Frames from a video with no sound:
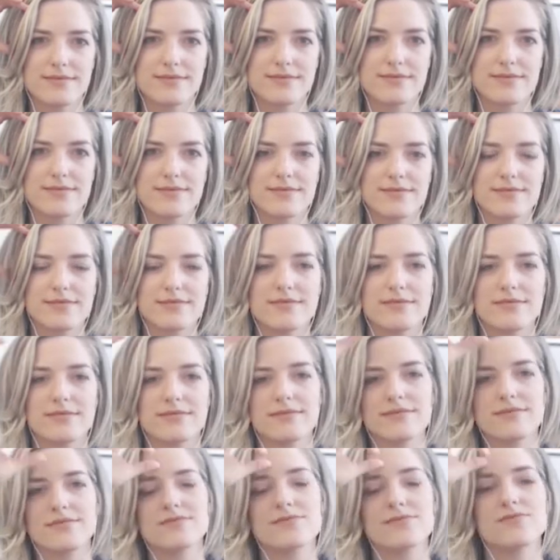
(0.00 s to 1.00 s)

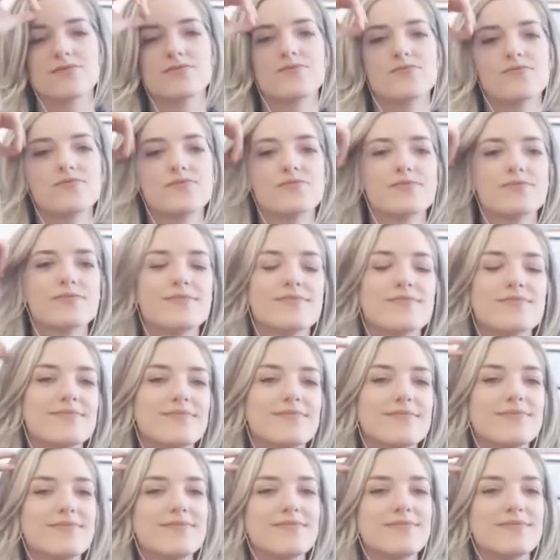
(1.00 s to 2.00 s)

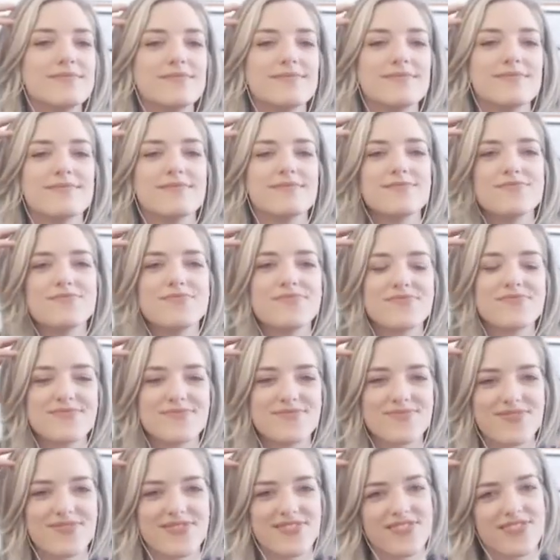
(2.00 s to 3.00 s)

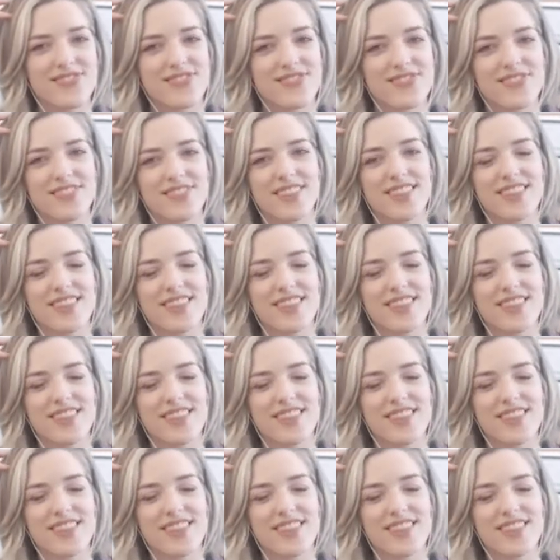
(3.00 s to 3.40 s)
This person isn't speaking.